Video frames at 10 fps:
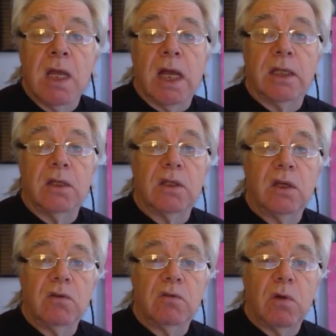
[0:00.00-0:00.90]
and that
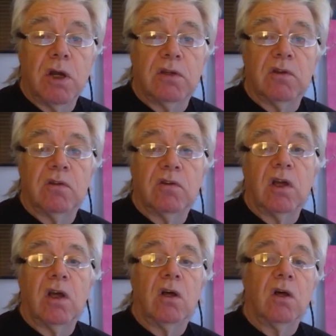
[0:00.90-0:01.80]
those riders
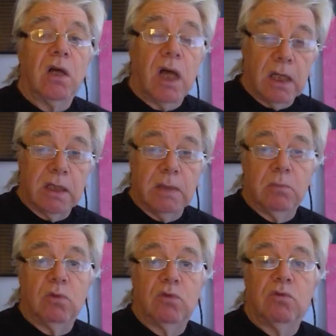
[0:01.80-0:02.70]
are
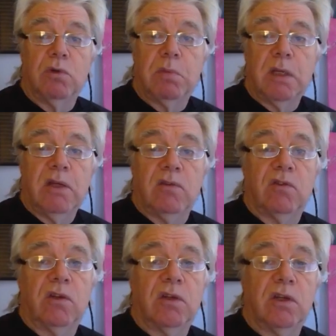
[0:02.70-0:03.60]
unable to
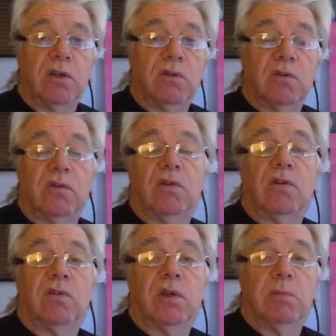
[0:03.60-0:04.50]
replace those
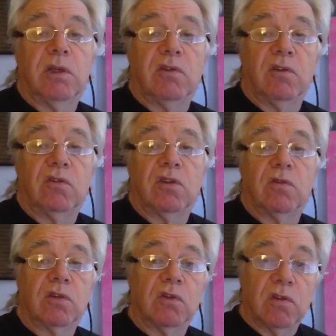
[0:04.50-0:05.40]
CBT
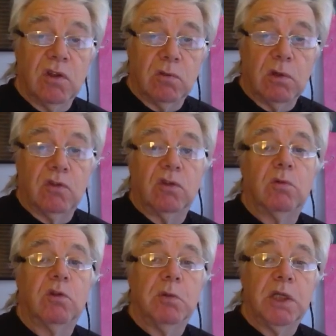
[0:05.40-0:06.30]
certificates. These ones that
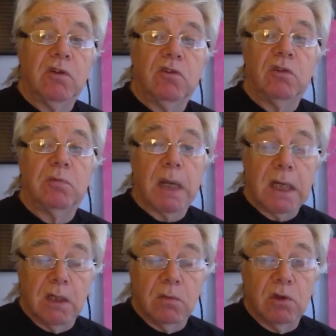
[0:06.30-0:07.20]
would have been issued
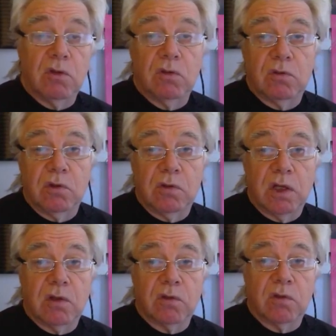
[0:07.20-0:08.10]
back in the winter of
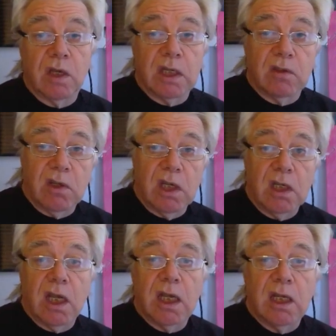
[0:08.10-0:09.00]

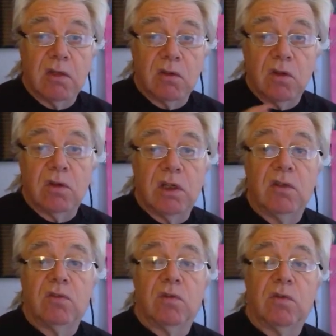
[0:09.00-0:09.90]
2018 and
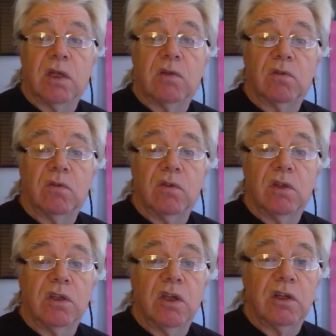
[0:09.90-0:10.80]
early
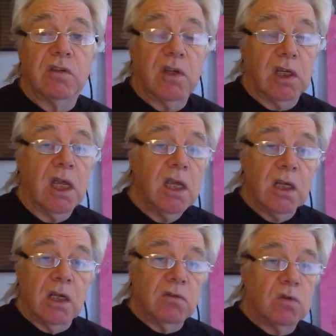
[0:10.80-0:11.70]
2019.
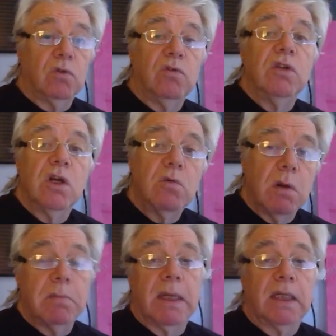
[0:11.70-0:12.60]
And of course, no
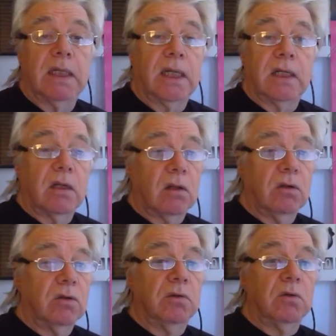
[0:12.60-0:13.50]
one back then had a
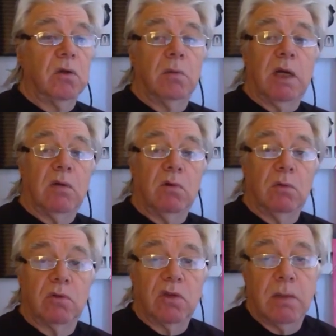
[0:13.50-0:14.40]
clue about
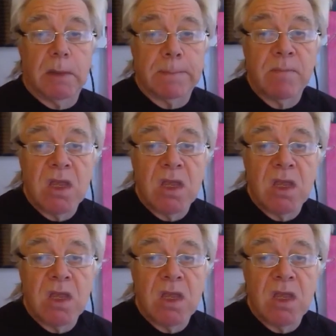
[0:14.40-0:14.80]
what was coming.